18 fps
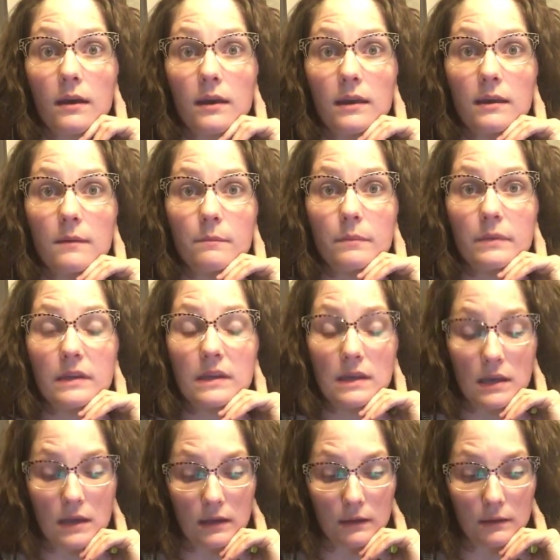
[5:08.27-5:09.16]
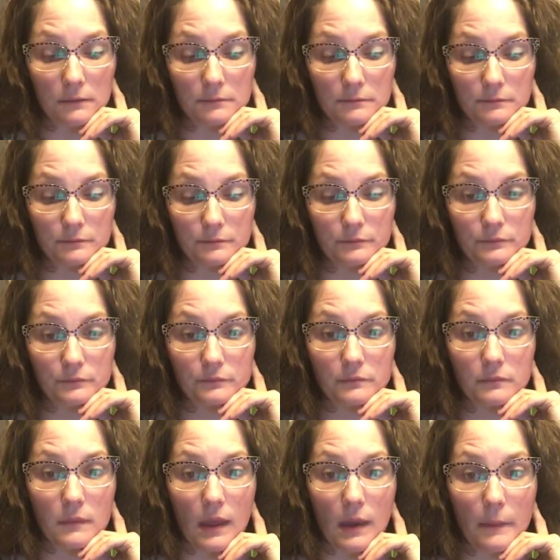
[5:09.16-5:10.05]
it being
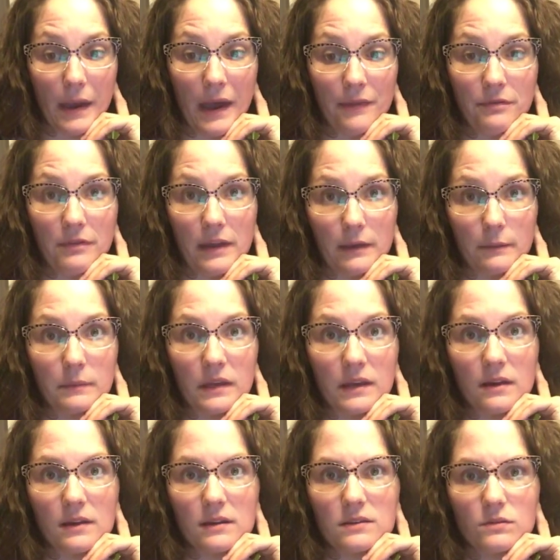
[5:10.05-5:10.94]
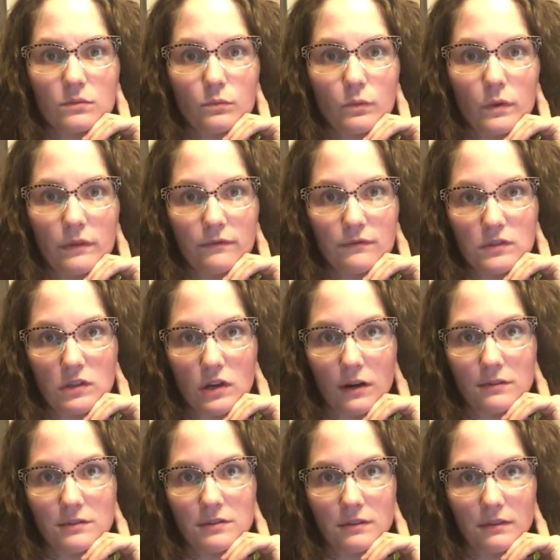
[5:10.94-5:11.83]
a bad thing because we
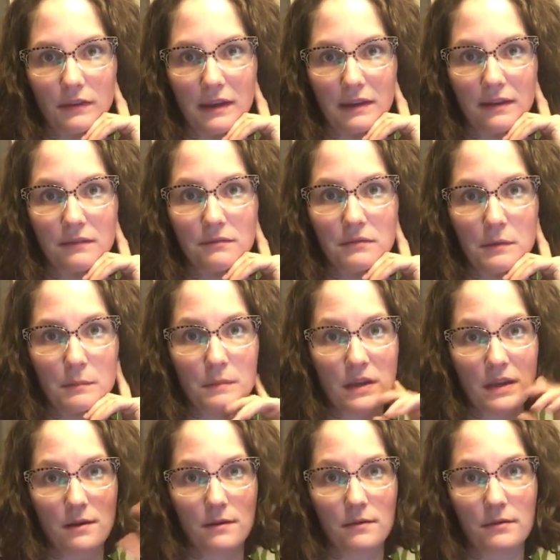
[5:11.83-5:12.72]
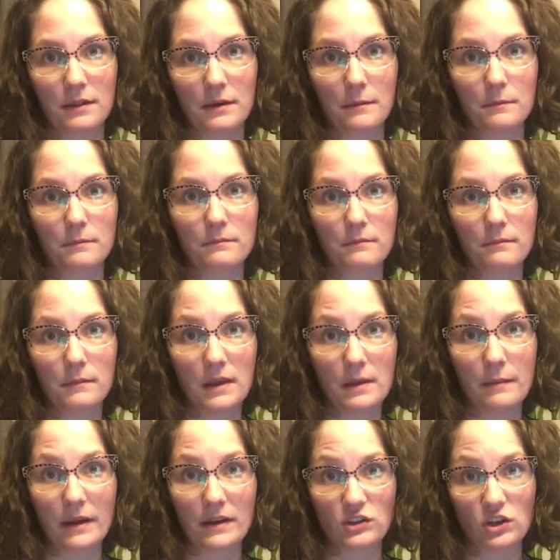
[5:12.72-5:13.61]
start to like the me the
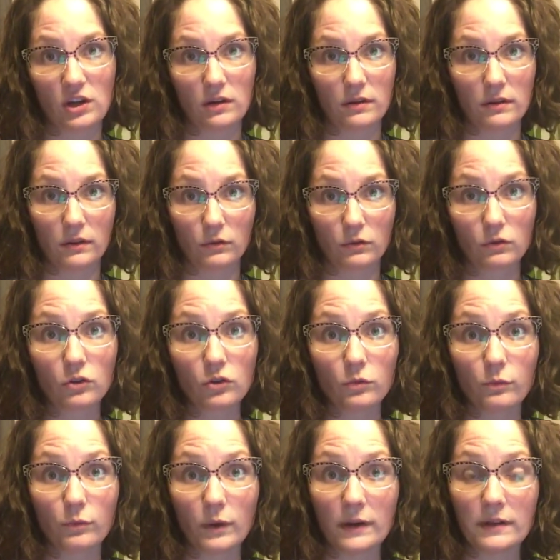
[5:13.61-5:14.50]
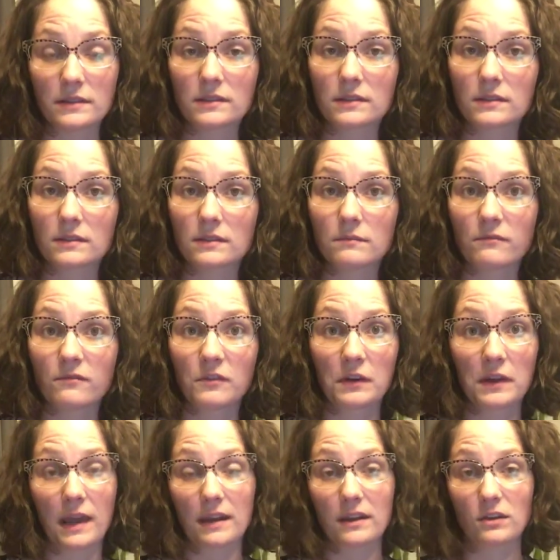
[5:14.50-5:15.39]
meme I shared in the group was
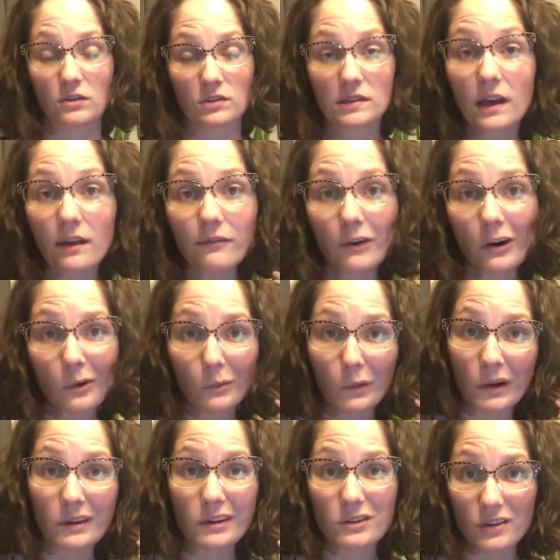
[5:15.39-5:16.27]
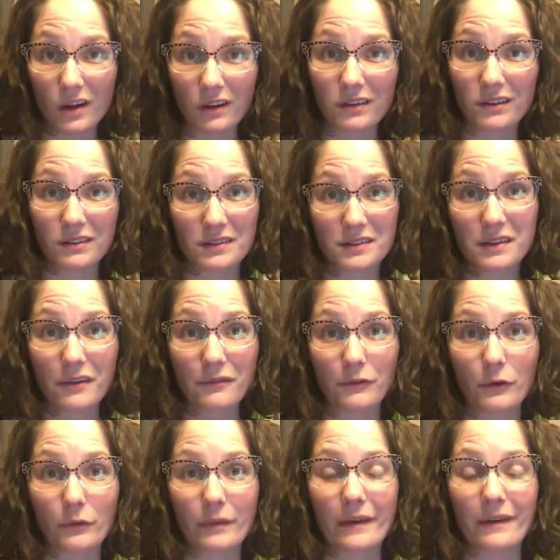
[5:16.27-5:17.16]
forgetting your cell phone while you're talking on the cell
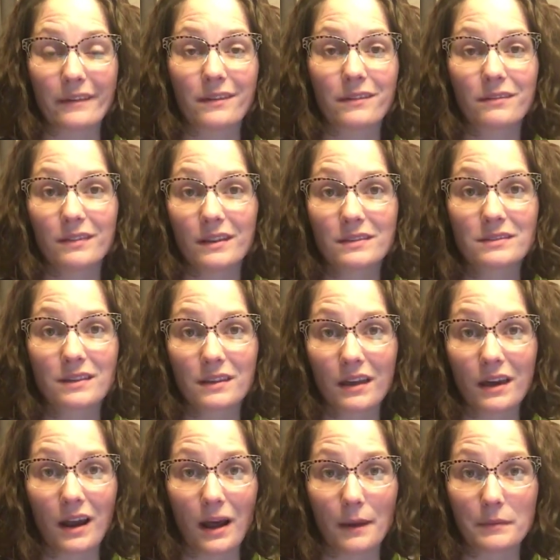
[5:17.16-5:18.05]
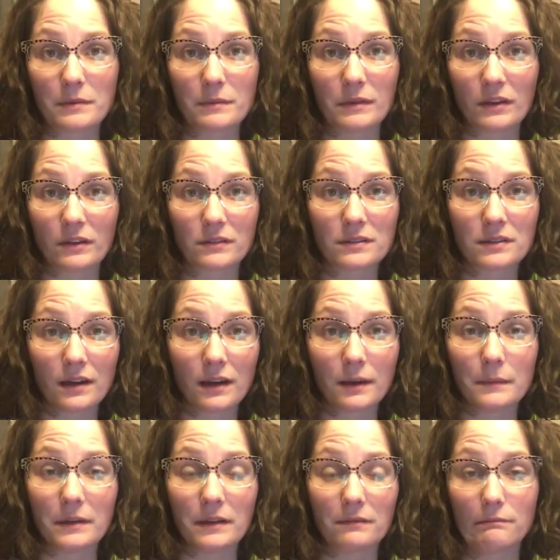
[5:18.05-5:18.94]
phone like things like that happen to me all the
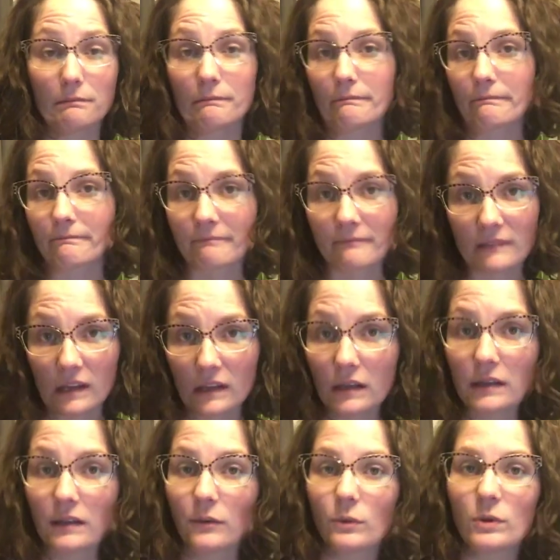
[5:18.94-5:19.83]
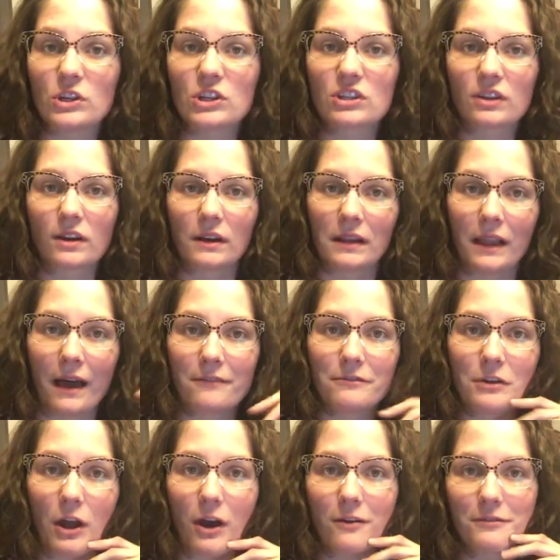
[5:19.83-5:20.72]
time and we just got to
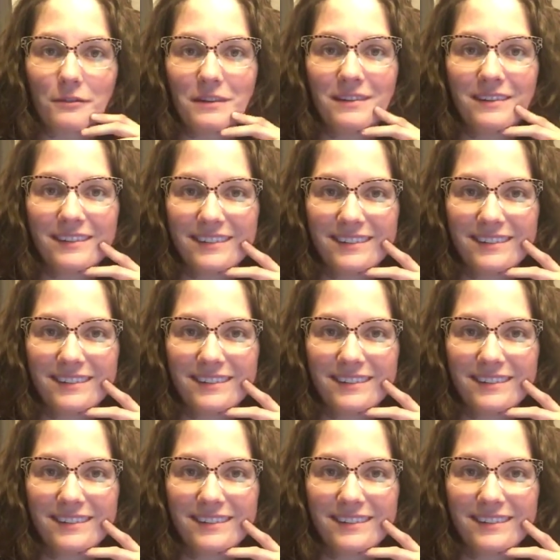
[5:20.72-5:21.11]
laugh it off and